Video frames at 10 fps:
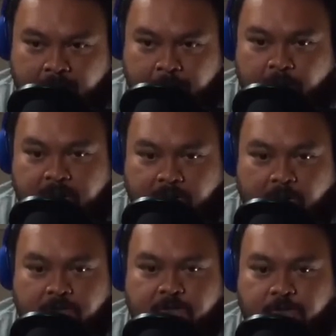
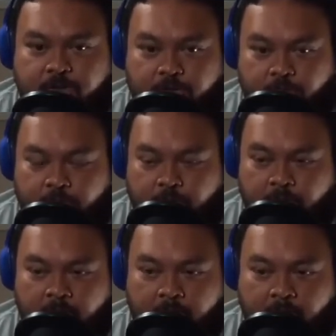precursor
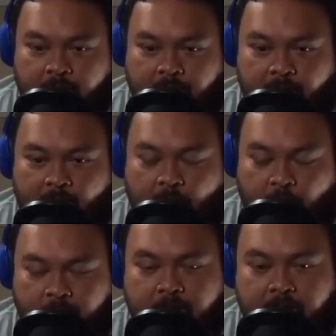to a
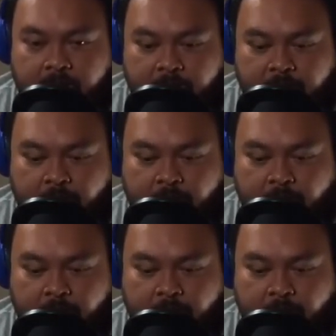really